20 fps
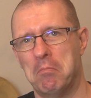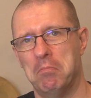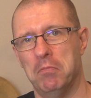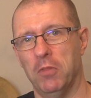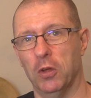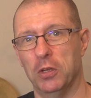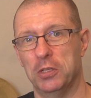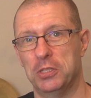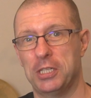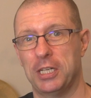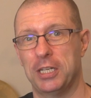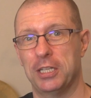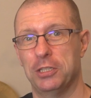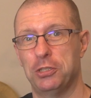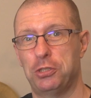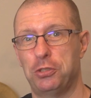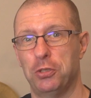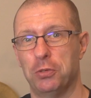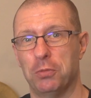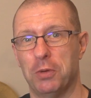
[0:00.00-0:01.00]
not entirely
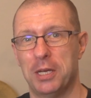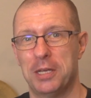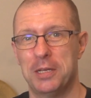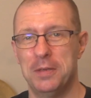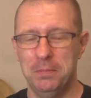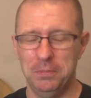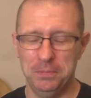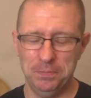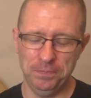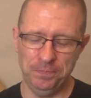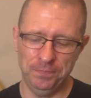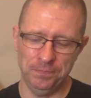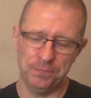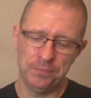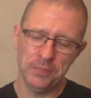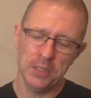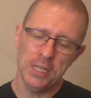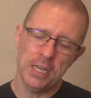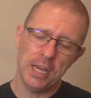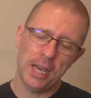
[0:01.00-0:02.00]
sure why,
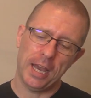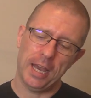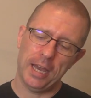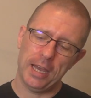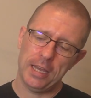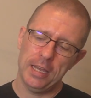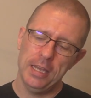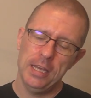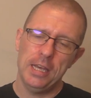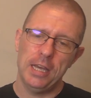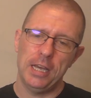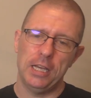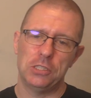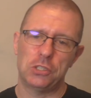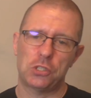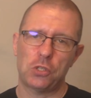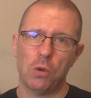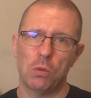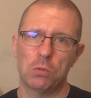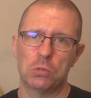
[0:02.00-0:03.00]

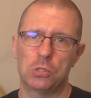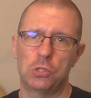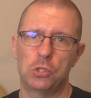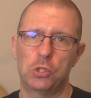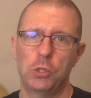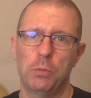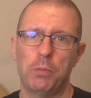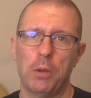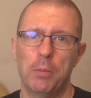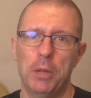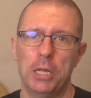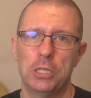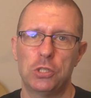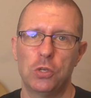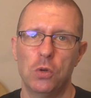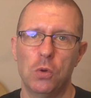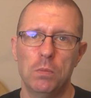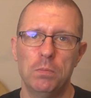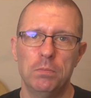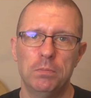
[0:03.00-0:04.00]
it's called Super
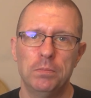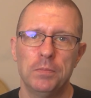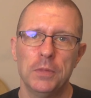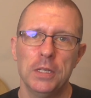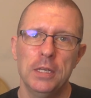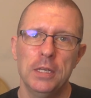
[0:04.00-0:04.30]
Metronome